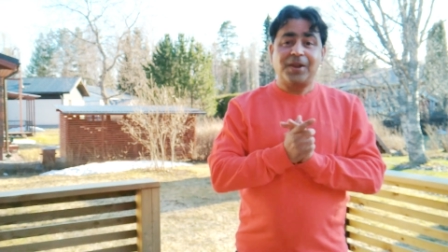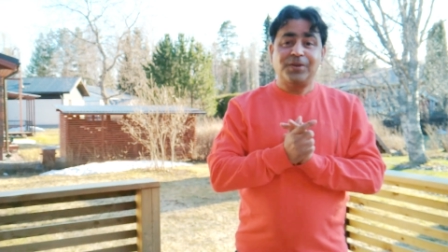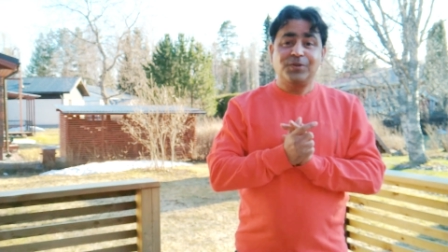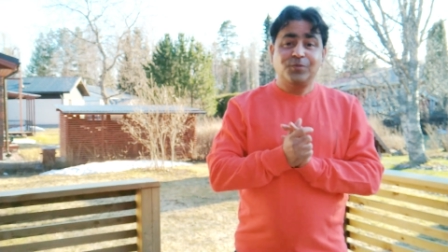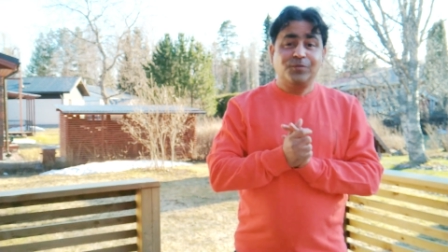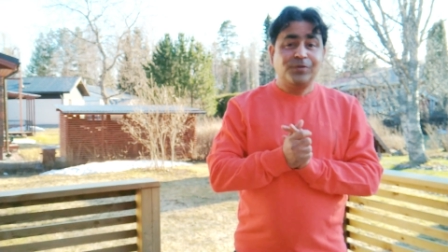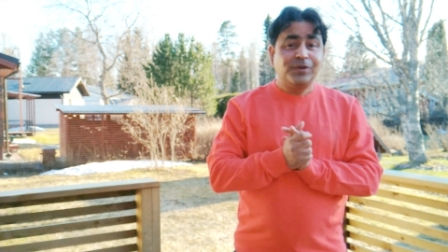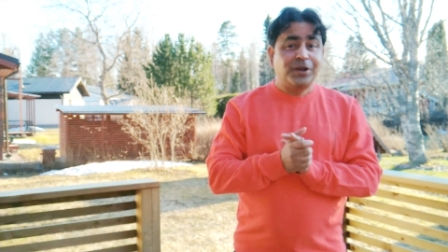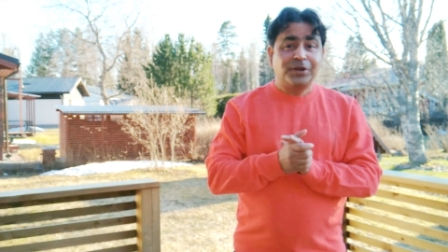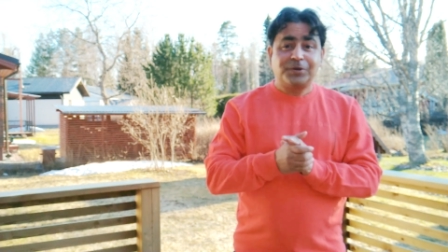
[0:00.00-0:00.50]
and
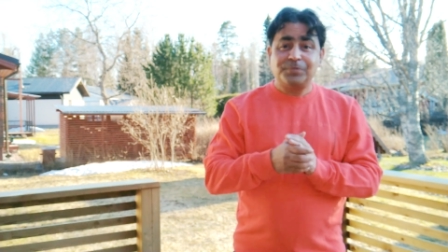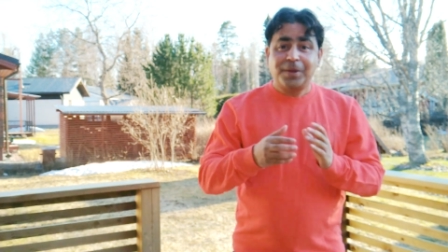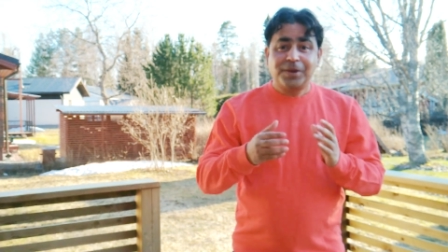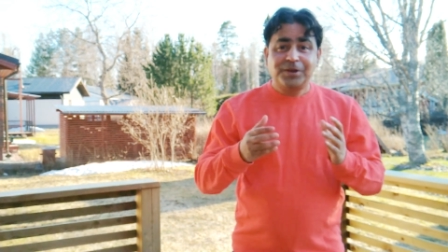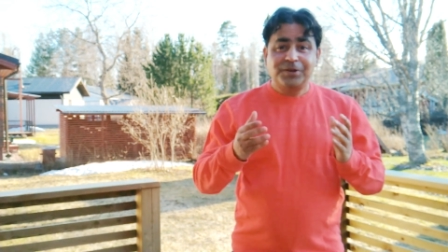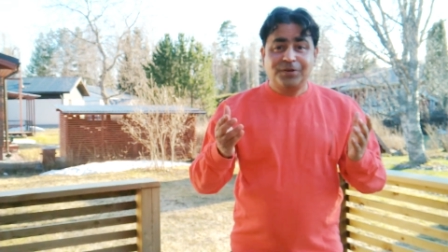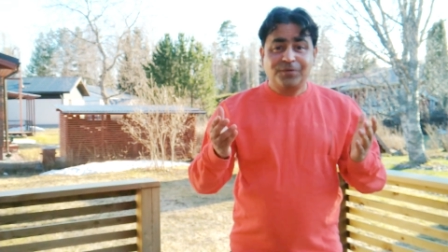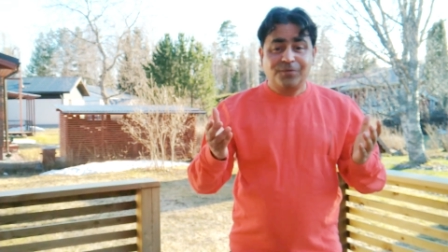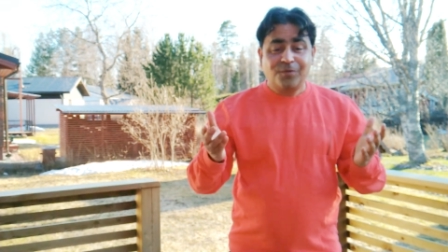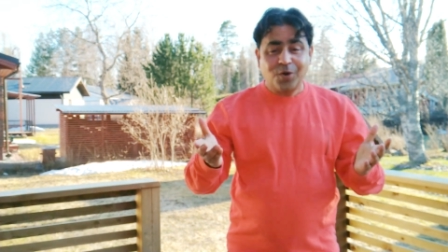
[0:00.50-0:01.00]
you will get
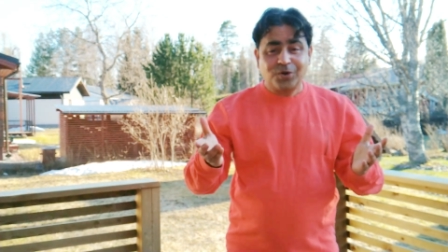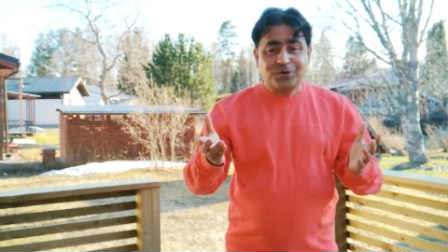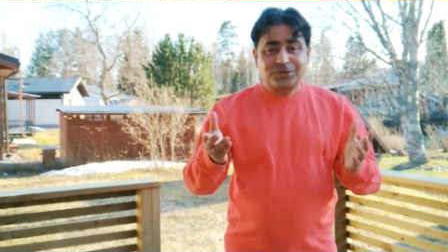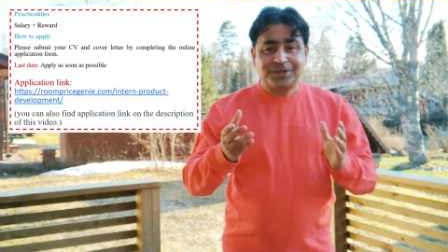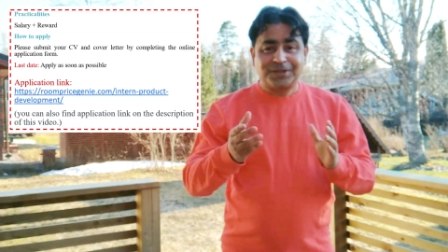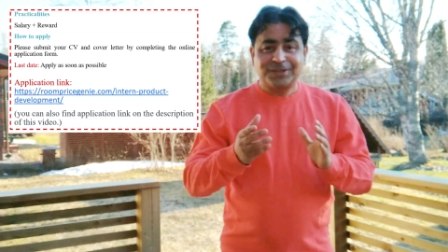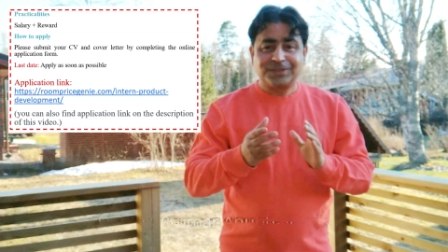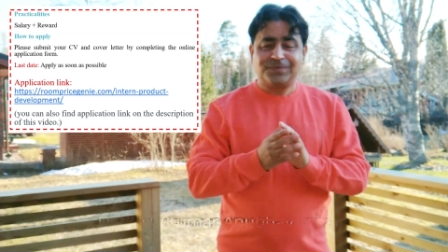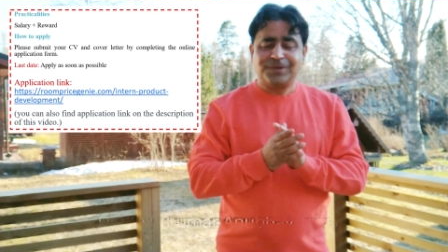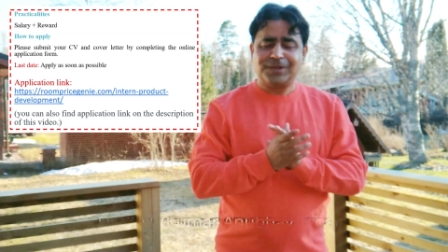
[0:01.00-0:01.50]
many
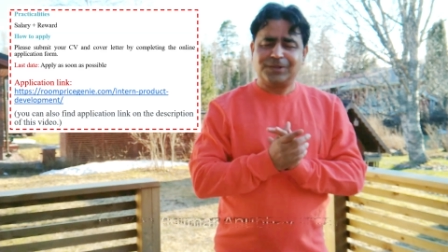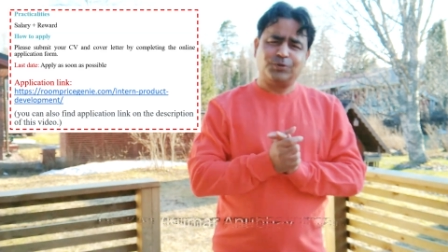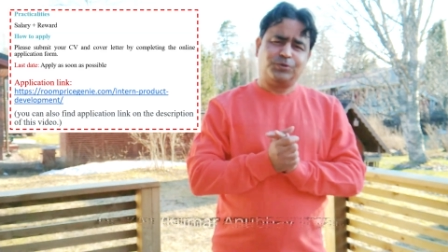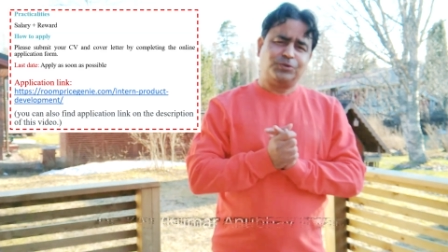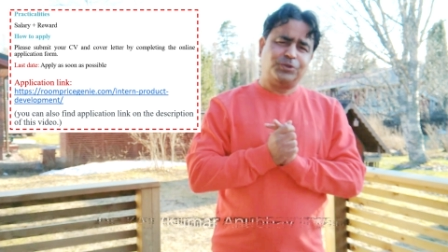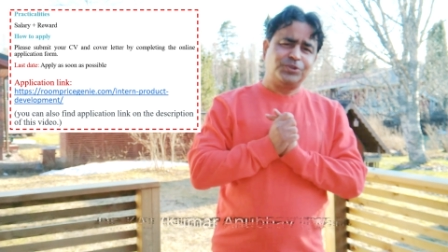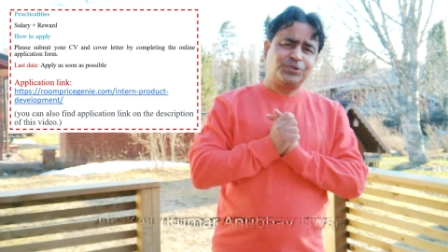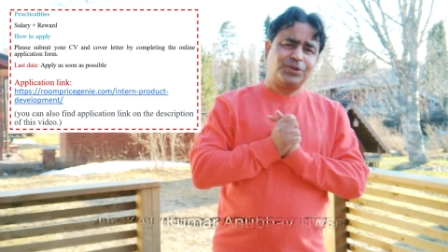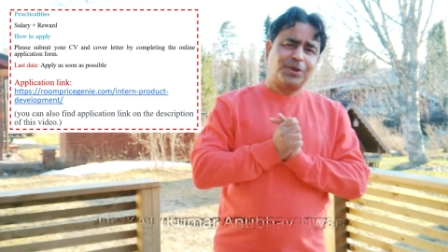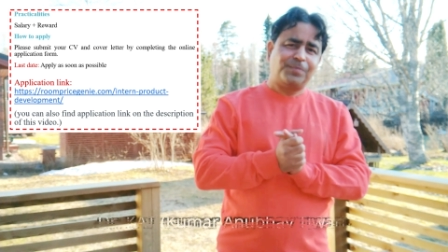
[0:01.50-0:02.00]
rewards as well.
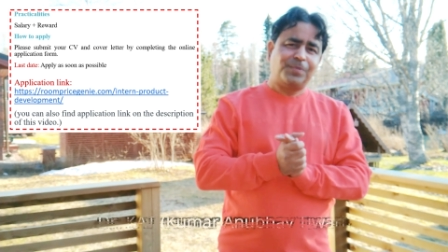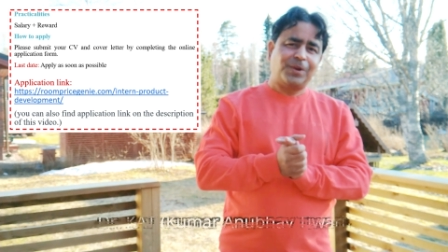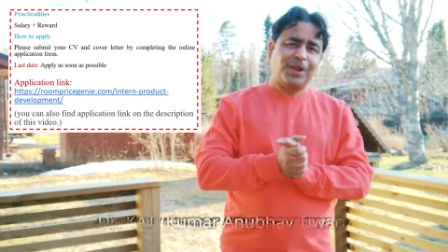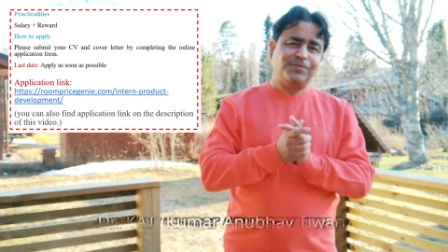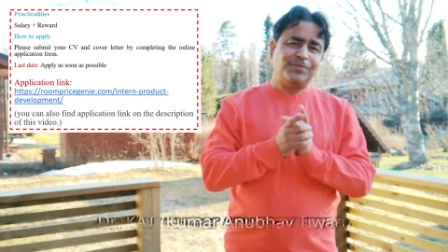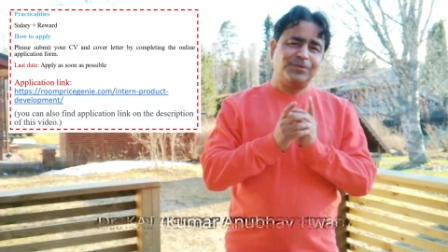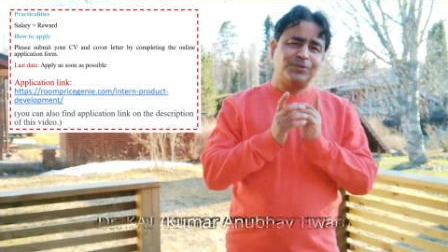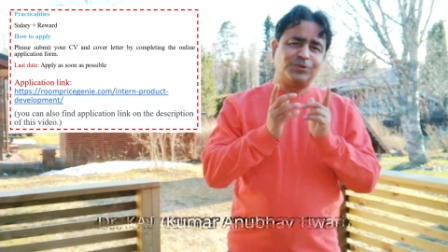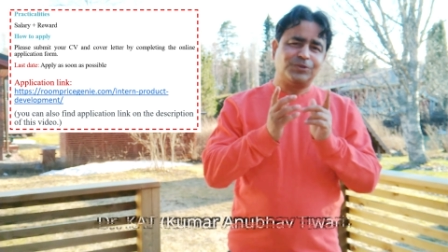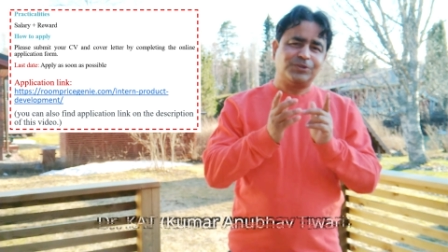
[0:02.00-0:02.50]
So just
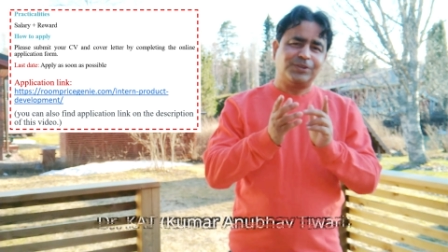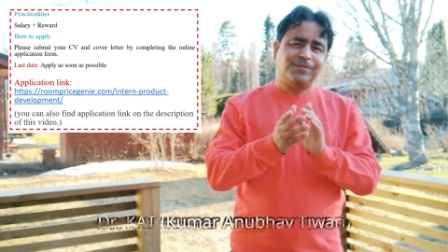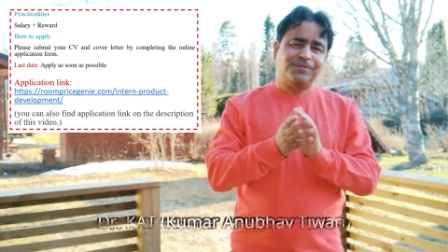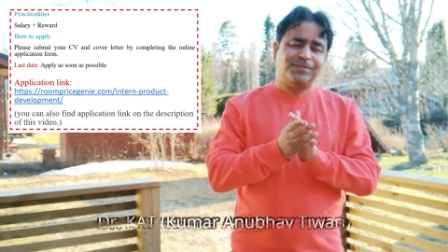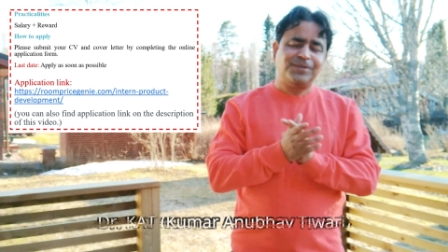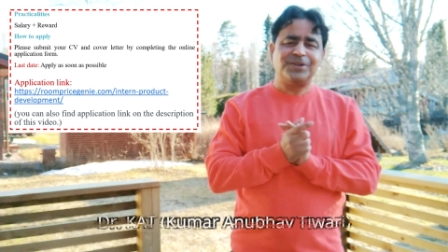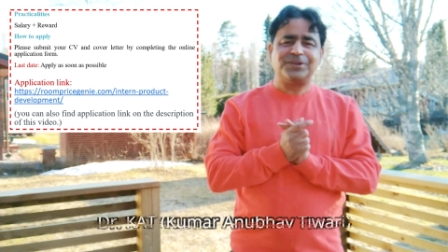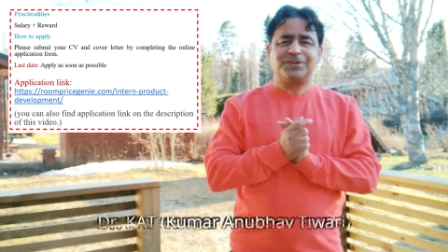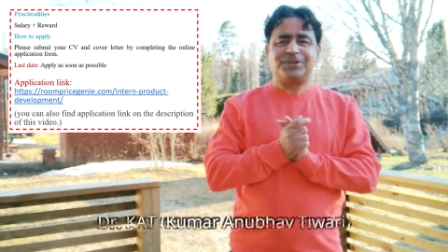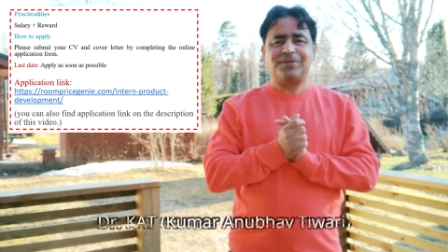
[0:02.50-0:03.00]
apply with your
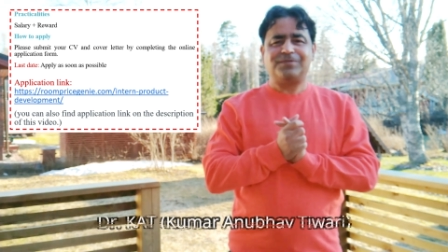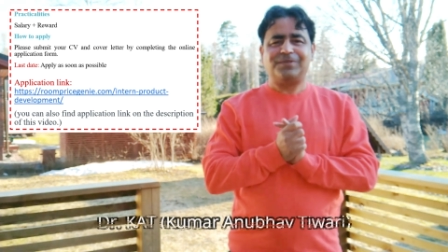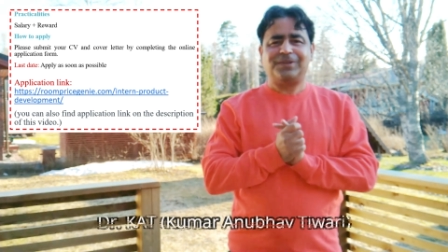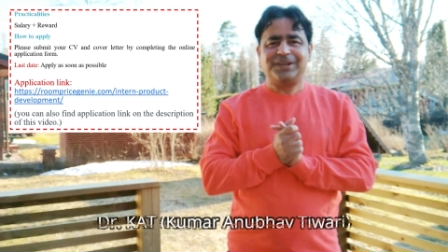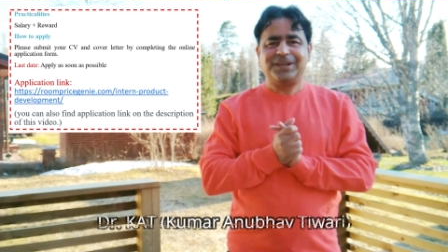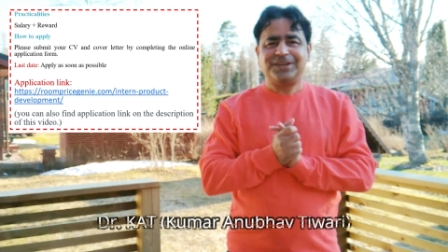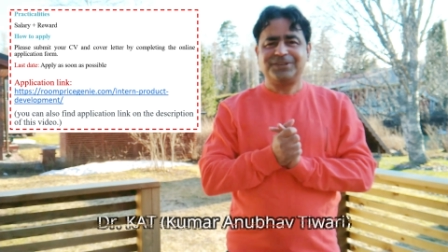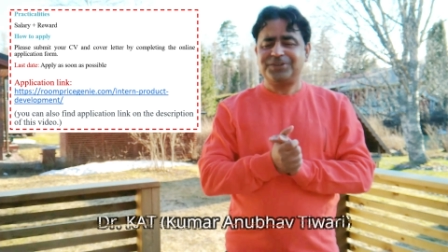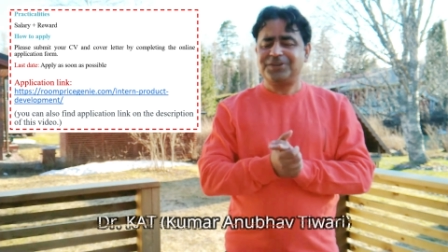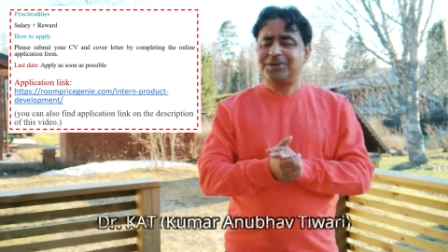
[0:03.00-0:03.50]
CV and cover
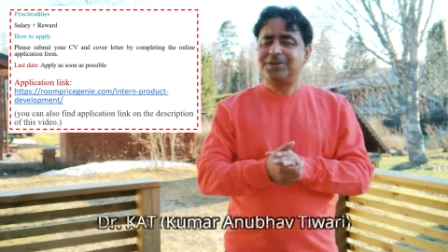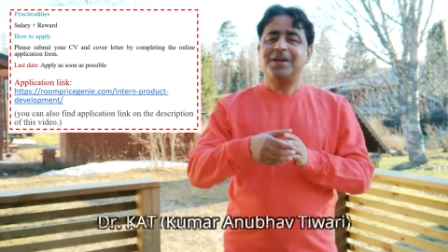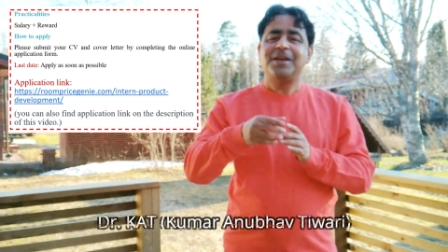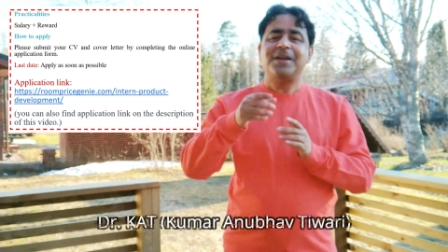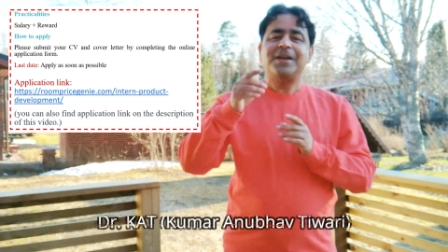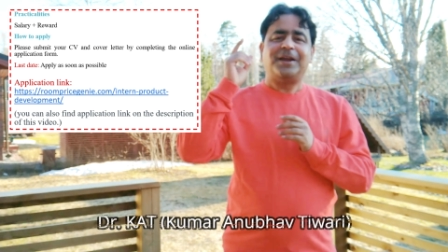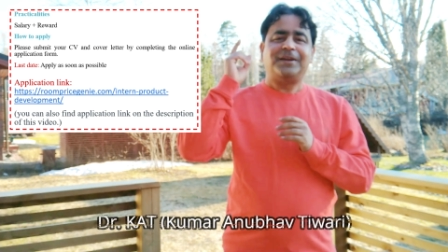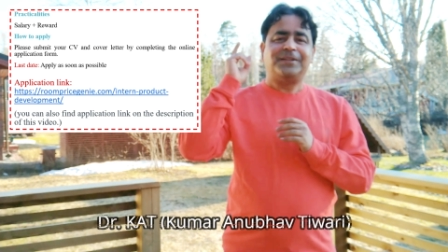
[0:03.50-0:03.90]
letter,